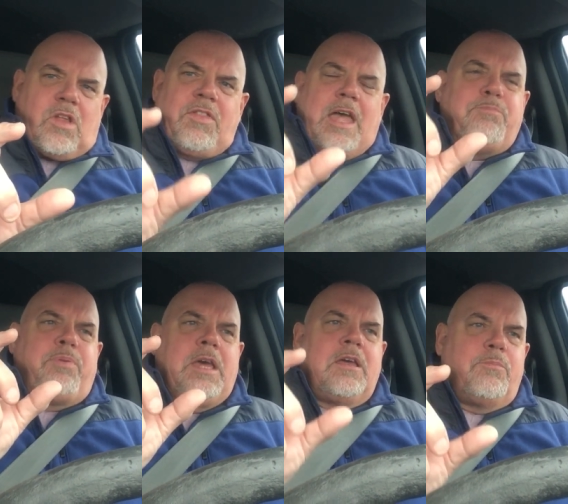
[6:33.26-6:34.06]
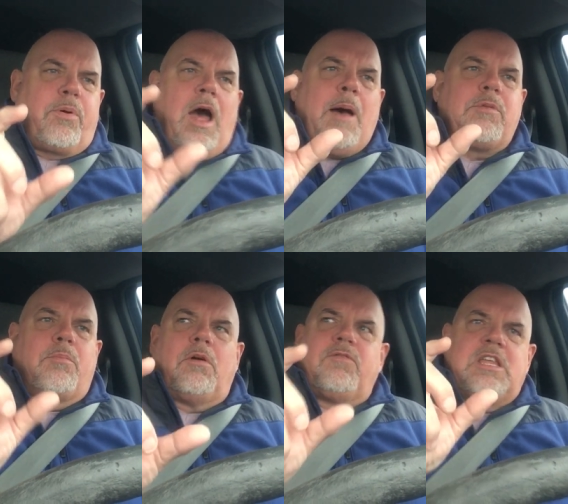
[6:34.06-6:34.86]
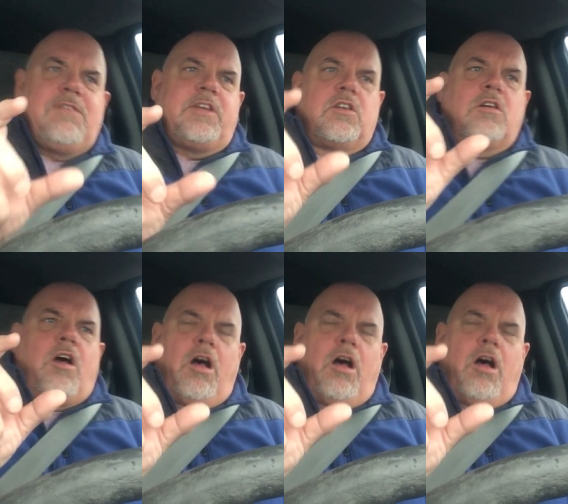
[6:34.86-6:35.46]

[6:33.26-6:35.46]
that big problem of leaving her,